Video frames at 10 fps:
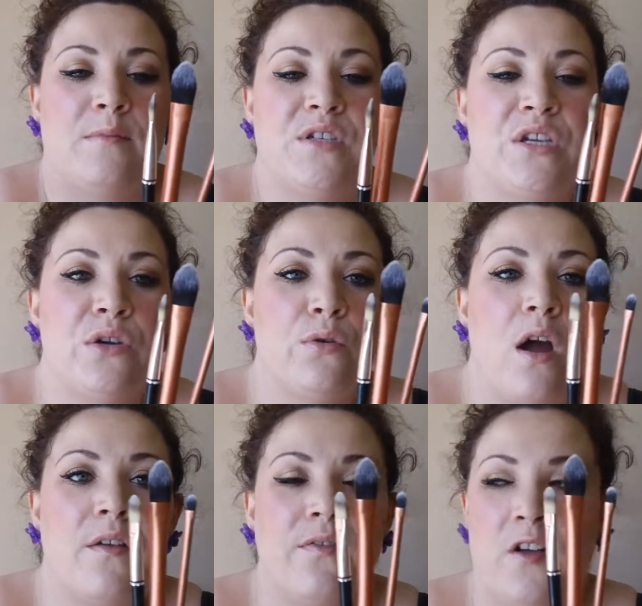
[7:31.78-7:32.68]
Two
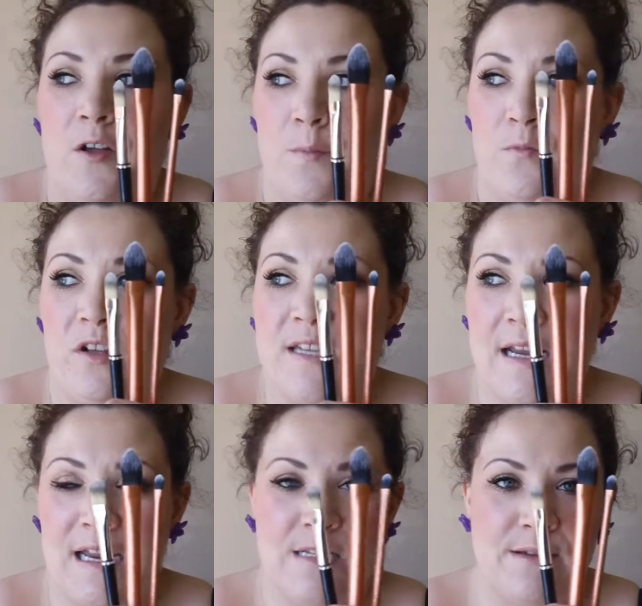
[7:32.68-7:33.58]
are from Real
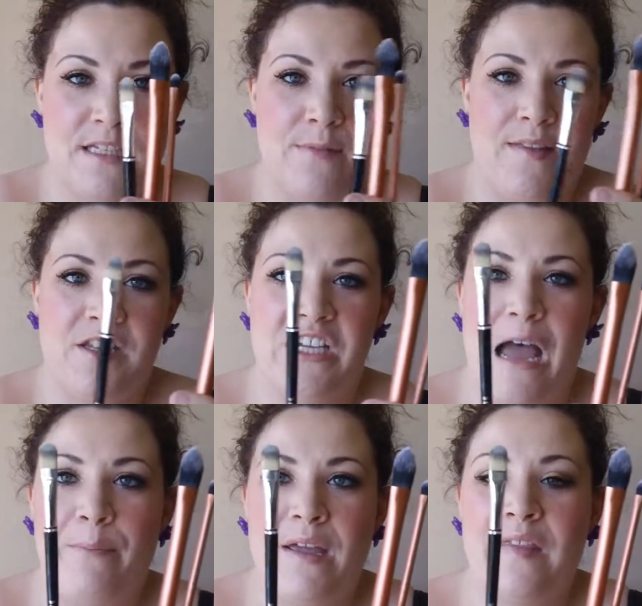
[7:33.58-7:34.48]
Techniques by Samantha
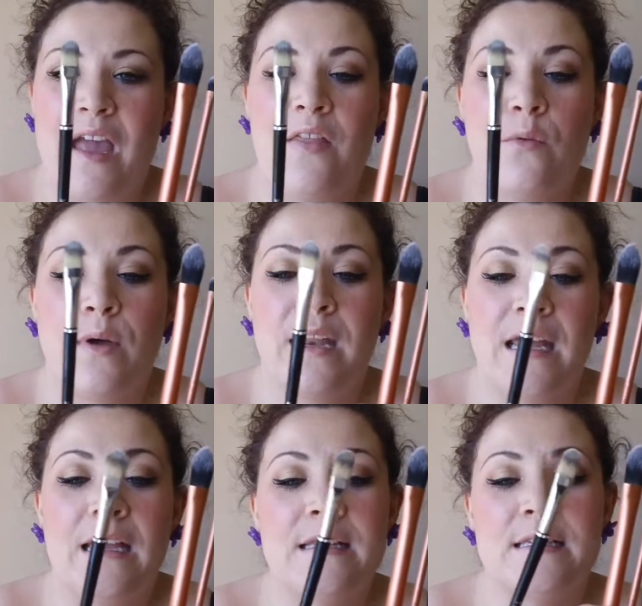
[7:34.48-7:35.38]
Chapman. The other one
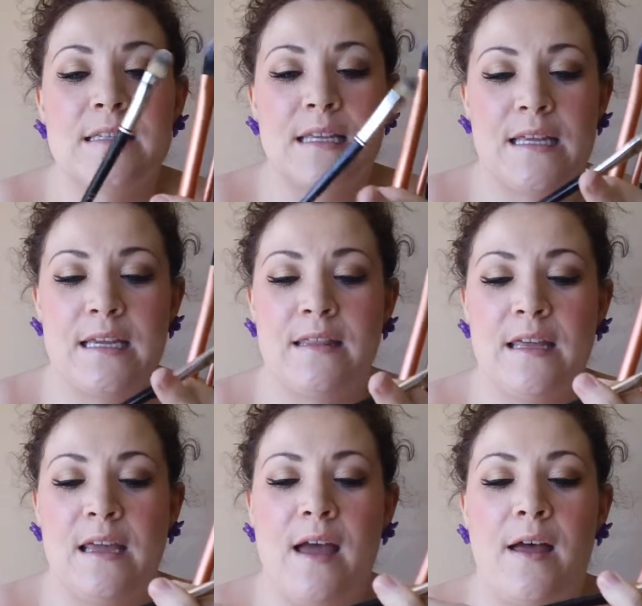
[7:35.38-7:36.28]
is
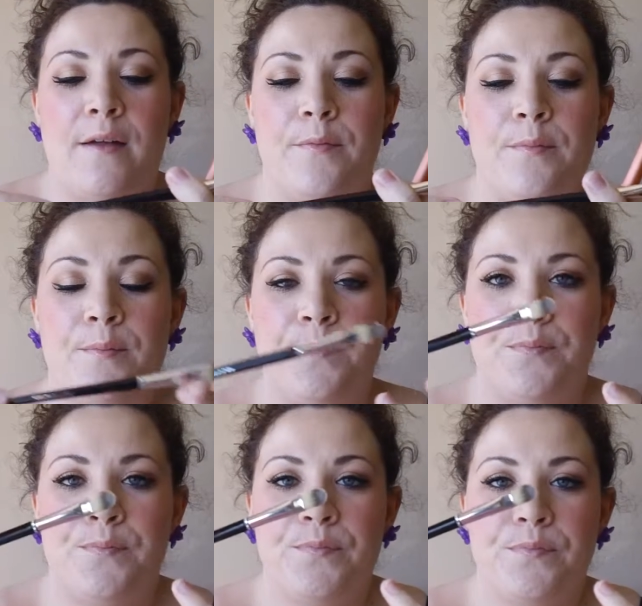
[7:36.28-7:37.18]
the
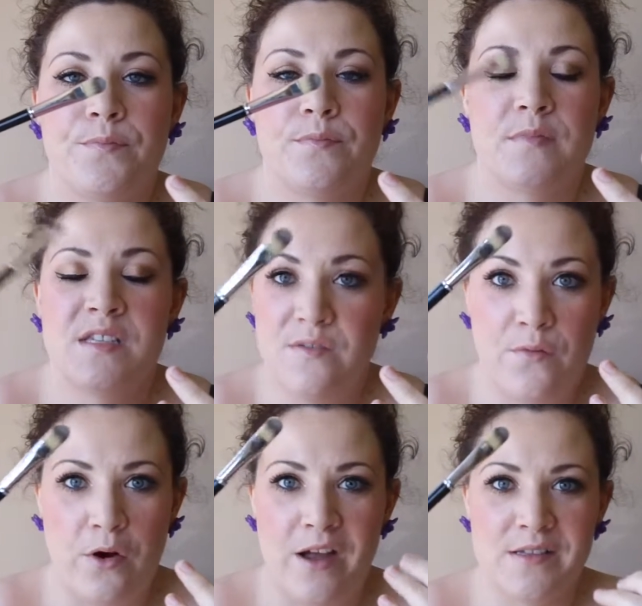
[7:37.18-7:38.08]

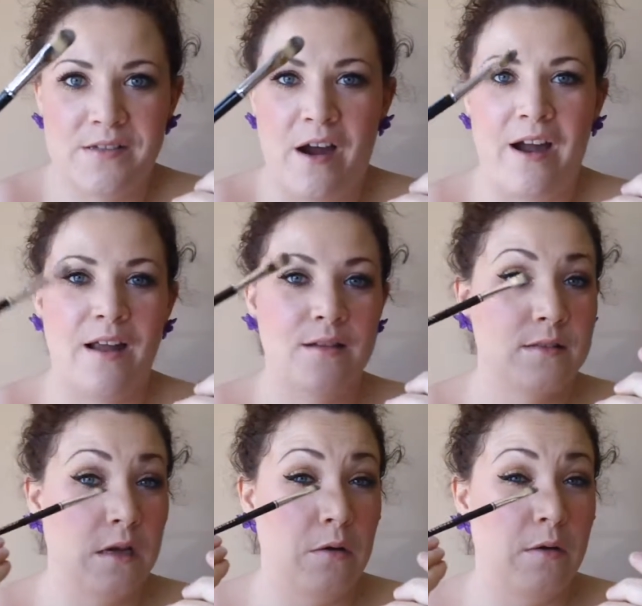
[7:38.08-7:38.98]
Sephora, sorry.
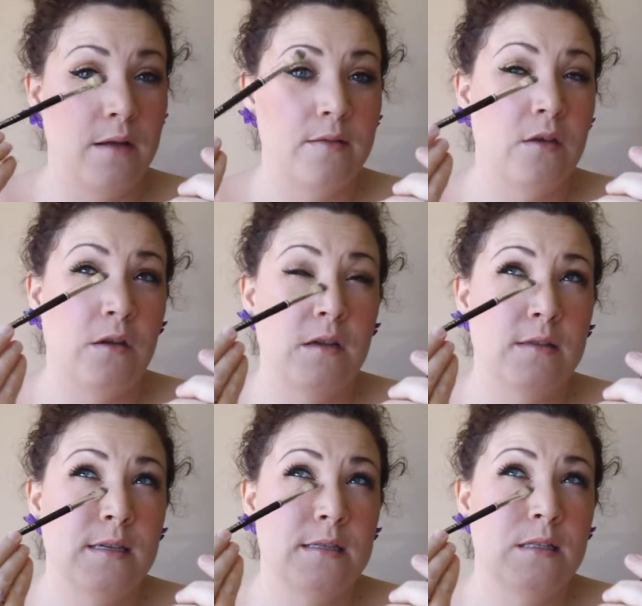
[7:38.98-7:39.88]
So you can
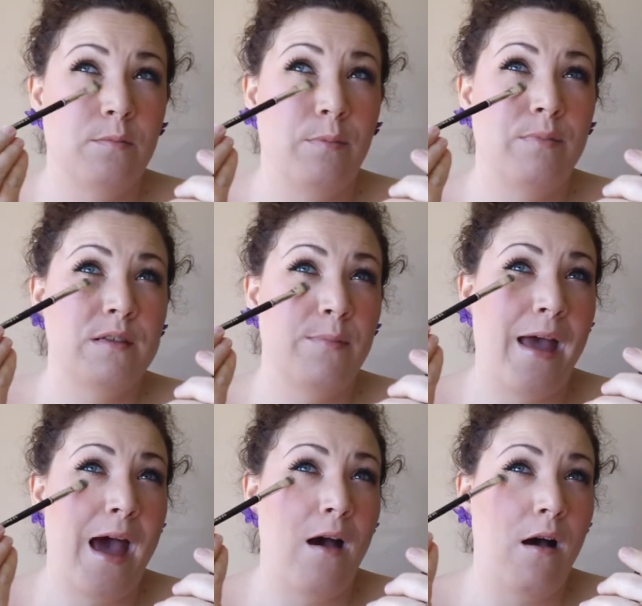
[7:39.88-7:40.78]
use this to
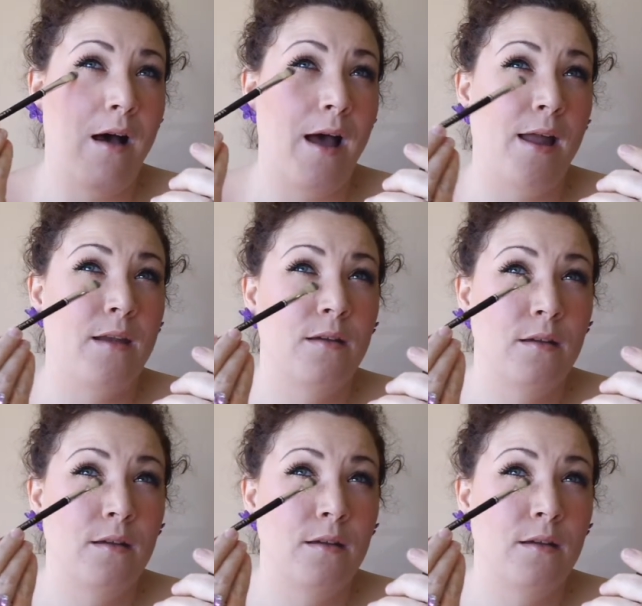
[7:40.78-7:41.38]
pat on